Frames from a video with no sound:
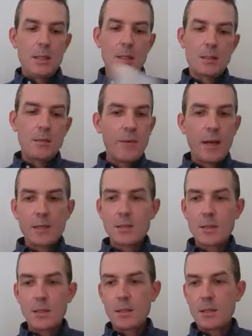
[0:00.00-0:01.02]
It's a
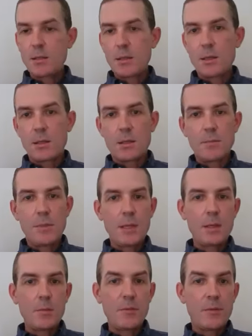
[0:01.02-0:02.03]
fascinating
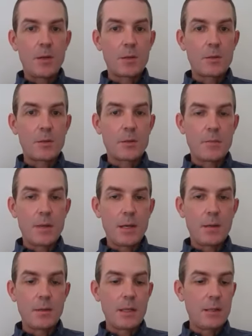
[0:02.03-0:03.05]
compendium of articles
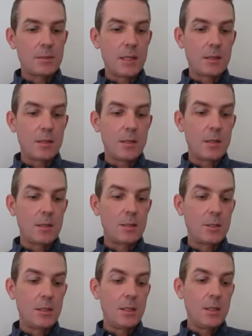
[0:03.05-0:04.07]
about how
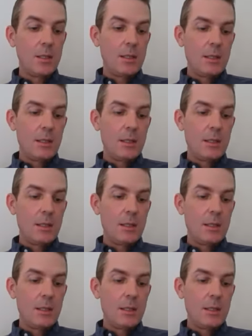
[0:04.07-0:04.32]
technology